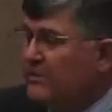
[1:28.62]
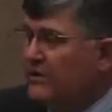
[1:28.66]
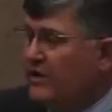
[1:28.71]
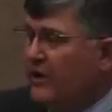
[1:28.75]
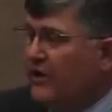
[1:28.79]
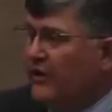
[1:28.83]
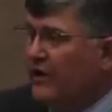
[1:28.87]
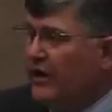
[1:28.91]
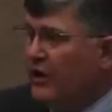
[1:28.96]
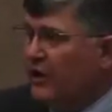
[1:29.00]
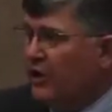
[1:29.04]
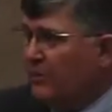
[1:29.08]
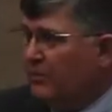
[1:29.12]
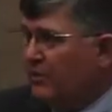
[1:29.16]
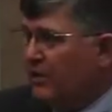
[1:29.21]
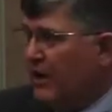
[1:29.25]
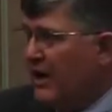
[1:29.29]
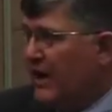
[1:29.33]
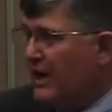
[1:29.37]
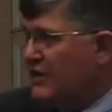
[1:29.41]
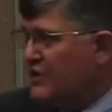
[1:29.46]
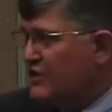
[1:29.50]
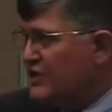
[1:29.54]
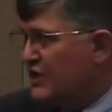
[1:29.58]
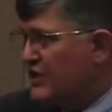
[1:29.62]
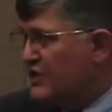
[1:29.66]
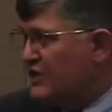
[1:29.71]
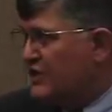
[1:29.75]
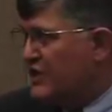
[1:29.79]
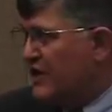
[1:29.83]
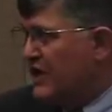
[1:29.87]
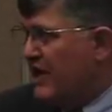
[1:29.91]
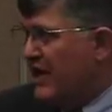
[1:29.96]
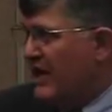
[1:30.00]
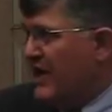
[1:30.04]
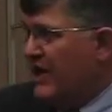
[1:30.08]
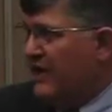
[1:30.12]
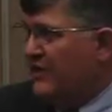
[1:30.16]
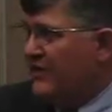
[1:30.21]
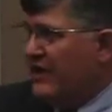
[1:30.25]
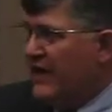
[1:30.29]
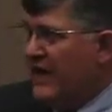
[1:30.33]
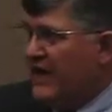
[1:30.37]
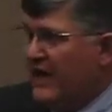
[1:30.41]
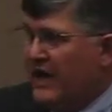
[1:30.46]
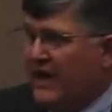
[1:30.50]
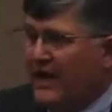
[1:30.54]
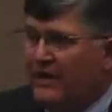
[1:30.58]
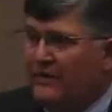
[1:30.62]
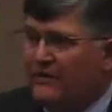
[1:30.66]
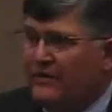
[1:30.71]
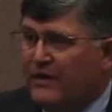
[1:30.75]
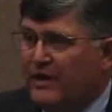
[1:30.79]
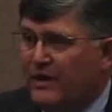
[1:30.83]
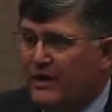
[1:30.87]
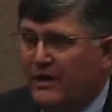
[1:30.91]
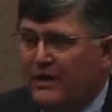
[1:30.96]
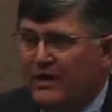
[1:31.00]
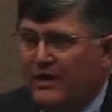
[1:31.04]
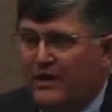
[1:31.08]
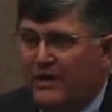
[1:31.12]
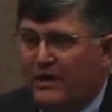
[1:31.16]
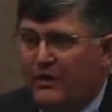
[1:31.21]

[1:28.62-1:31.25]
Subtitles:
enterprises, and they have